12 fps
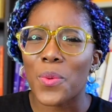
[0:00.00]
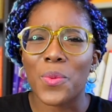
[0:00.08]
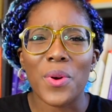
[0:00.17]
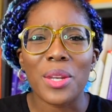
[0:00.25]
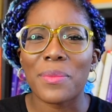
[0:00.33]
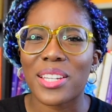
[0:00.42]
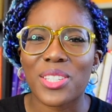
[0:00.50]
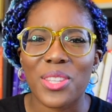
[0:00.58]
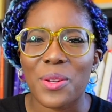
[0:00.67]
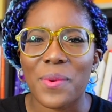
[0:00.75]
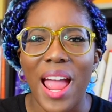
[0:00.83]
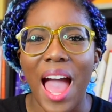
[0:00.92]
We wanna make sure
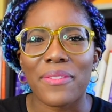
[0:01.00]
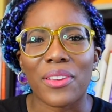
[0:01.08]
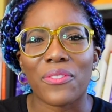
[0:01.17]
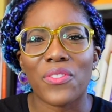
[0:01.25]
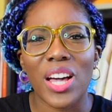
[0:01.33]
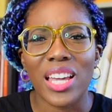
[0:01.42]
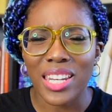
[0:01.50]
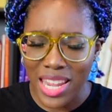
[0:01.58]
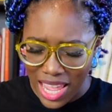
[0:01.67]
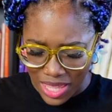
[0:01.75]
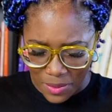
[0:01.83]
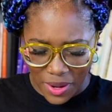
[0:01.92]
that we're having fun and
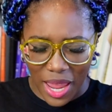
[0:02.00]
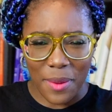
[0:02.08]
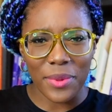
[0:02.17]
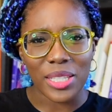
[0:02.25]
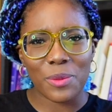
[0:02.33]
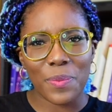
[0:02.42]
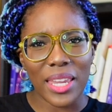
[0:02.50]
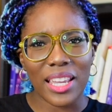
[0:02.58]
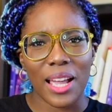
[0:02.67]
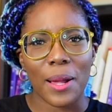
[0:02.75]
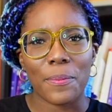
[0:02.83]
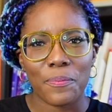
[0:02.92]
that we're able to
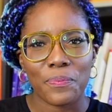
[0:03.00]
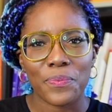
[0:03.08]
speak up.